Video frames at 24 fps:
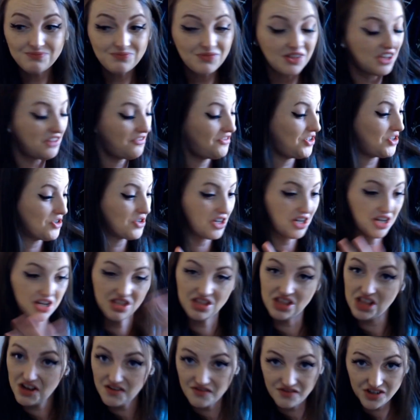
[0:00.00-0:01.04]
if you're in
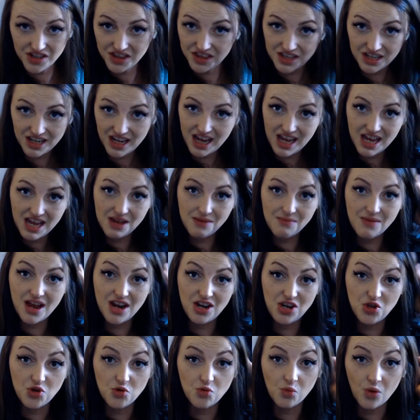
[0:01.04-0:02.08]
love with the game
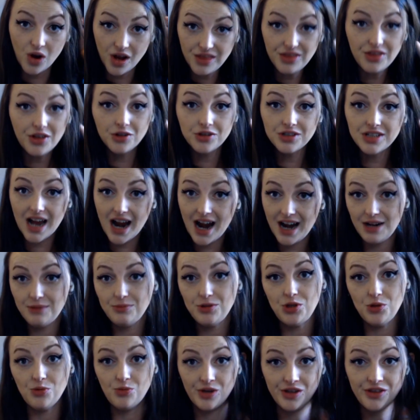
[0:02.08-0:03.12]
and you want those items,
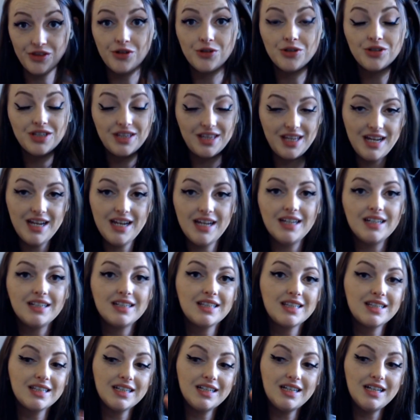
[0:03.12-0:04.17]
you want those
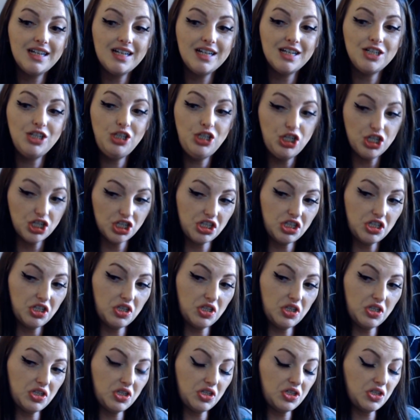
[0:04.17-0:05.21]
things,
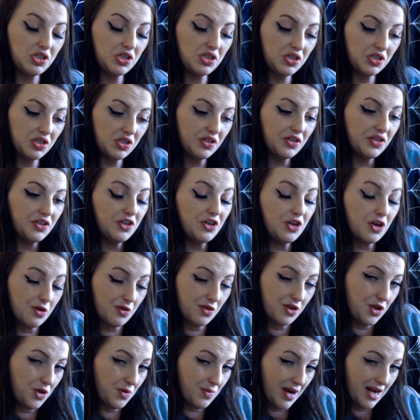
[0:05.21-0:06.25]
just know
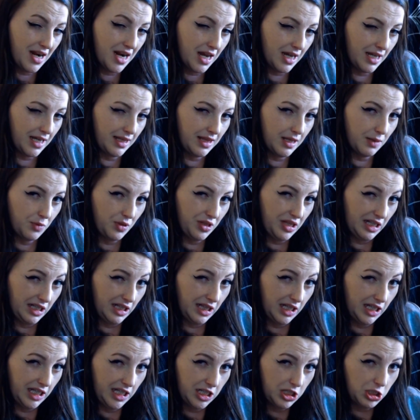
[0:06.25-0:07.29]
that you might not get them with a
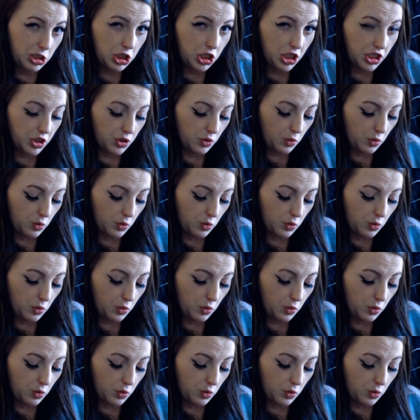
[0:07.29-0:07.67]
glitch as